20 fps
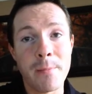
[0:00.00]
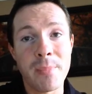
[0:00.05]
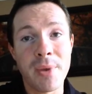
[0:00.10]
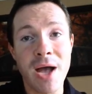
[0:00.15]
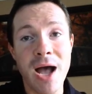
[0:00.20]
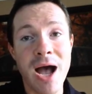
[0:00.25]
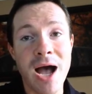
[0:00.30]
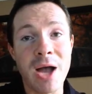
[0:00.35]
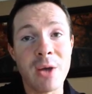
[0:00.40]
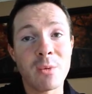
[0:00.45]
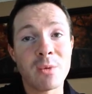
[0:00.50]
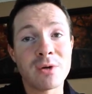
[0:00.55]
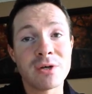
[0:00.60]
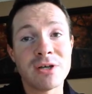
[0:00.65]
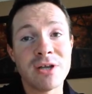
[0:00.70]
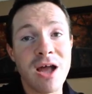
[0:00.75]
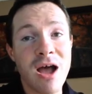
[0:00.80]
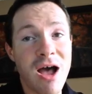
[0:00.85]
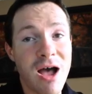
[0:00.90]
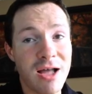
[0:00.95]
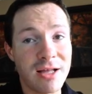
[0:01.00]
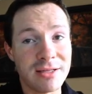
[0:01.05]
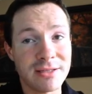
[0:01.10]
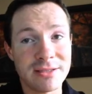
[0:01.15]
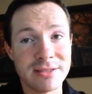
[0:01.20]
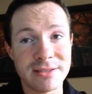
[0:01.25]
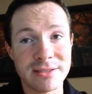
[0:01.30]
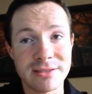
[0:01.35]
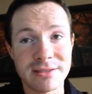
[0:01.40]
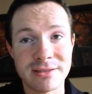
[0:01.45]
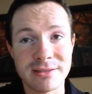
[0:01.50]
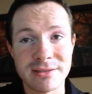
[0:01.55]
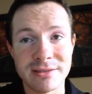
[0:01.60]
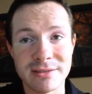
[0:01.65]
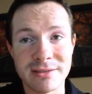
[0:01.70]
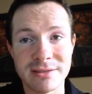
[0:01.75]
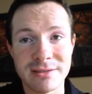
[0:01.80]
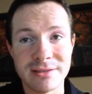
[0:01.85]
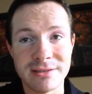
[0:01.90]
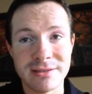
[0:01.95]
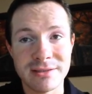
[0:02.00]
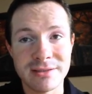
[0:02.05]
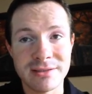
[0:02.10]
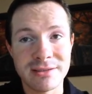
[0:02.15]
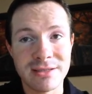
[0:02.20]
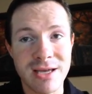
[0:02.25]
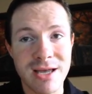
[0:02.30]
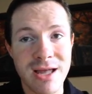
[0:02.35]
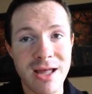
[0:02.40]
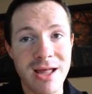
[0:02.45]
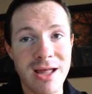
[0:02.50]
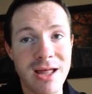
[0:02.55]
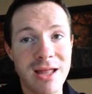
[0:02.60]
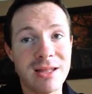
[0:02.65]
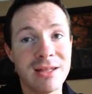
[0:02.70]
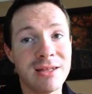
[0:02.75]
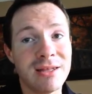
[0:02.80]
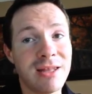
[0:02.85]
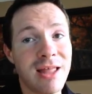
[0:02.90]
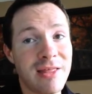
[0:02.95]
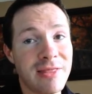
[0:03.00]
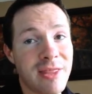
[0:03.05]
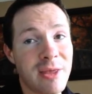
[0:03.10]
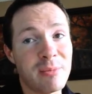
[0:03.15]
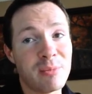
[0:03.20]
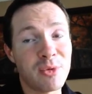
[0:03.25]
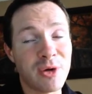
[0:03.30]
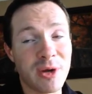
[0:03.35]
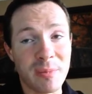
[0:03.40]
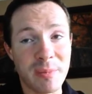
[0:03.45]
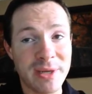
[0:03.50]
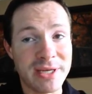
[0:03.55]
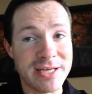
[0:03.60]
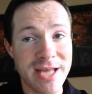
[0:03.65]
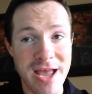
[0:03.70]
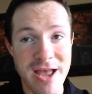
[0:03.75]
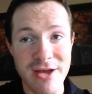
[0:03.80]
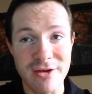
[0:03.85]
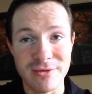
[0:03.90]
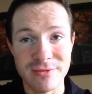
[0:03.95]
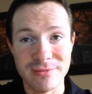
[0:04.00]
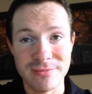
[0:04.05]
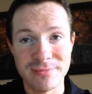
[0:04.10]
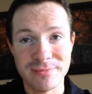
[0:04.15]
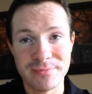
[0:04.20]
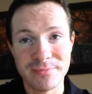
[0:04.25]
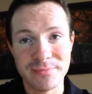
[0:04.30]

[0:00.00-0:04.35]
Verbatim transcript: but I will not let them bring me down.